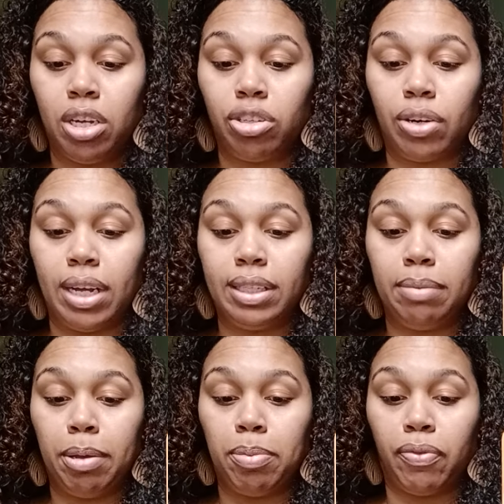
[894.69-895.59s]
Try and see
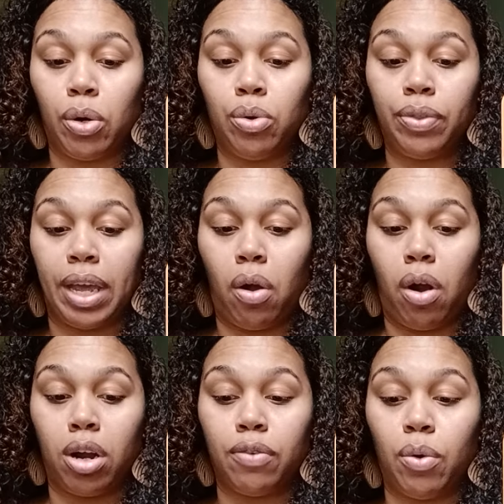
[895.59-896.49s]
people for who they
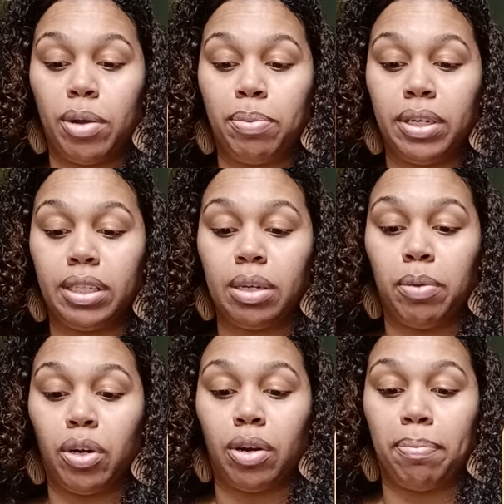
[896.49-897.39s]
are. Avoid putting
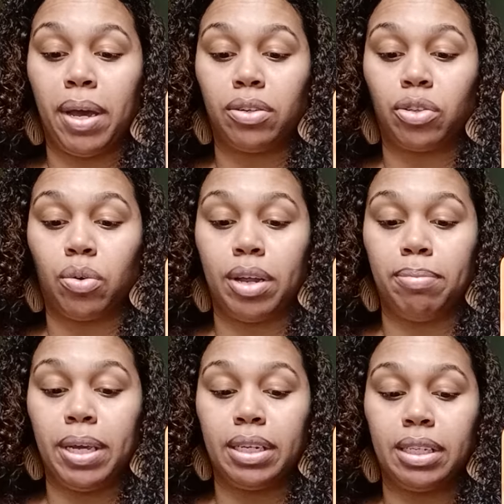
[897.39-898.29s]
someone on a pedestal and
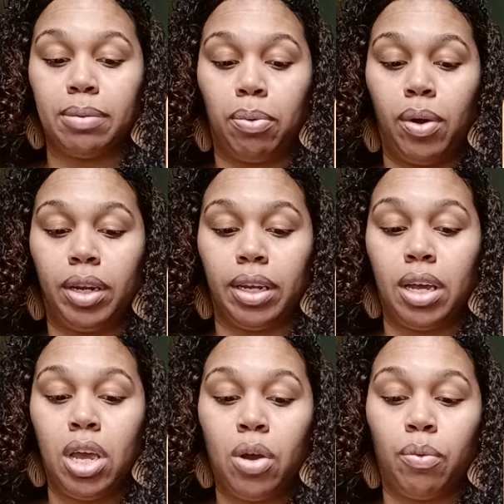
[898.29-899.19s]
being disappointed
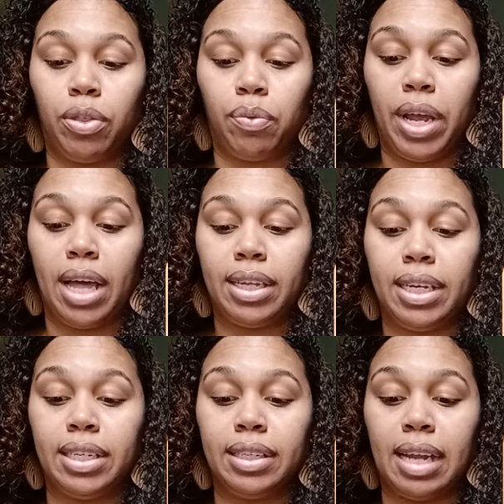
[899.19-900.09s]
when the
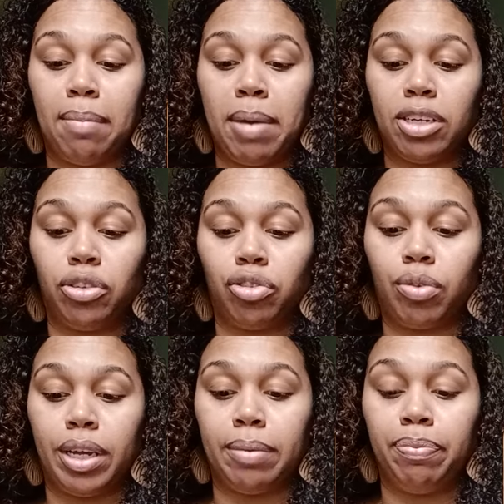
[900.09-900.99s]
reality does not match your
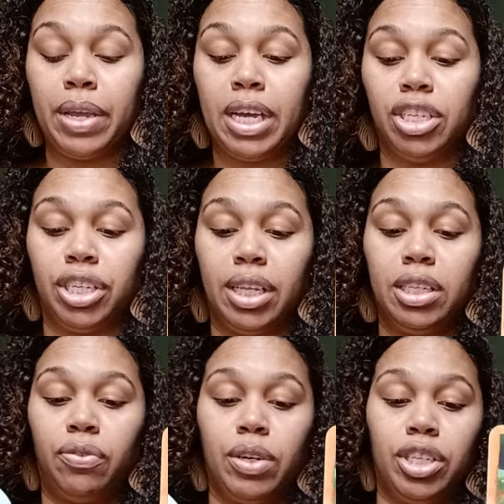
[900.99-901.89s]
dream.
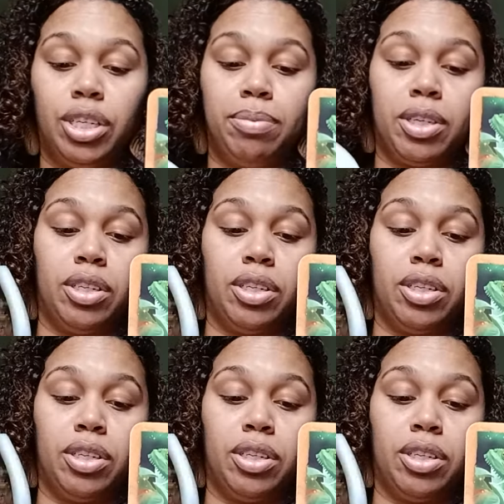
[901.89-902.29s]
Jealous friendships could